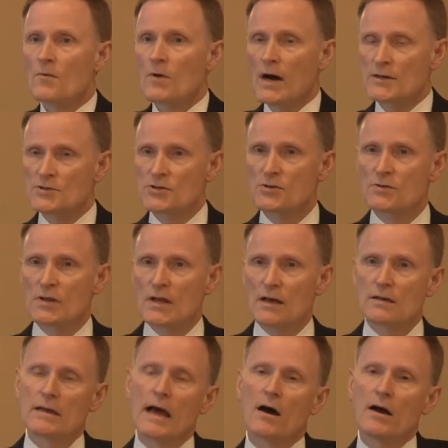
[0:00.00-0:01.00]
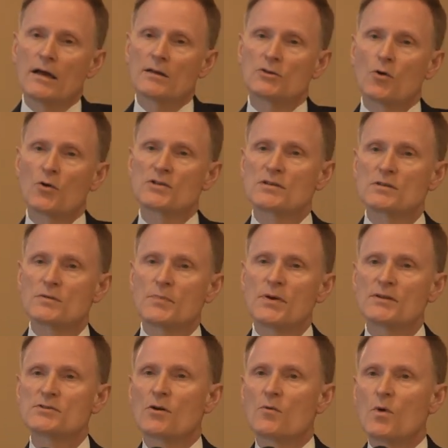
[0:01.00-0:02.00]
Right. Now, and of course, it
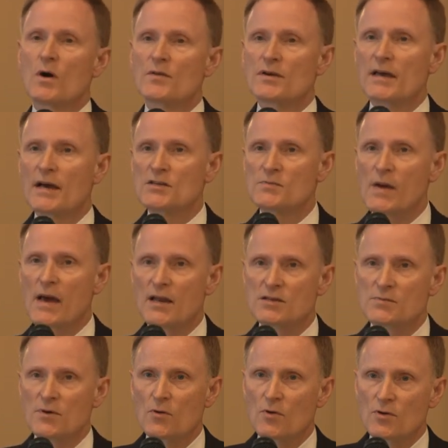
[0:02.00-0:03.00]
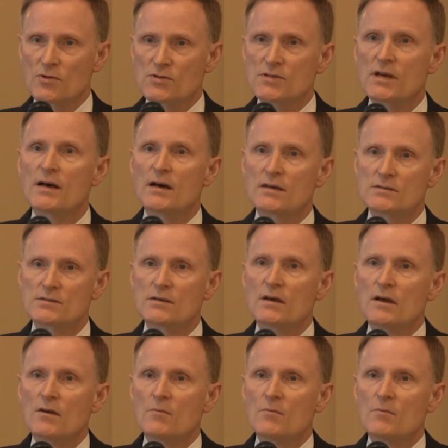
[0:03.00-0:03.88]
depends on what the case management order says.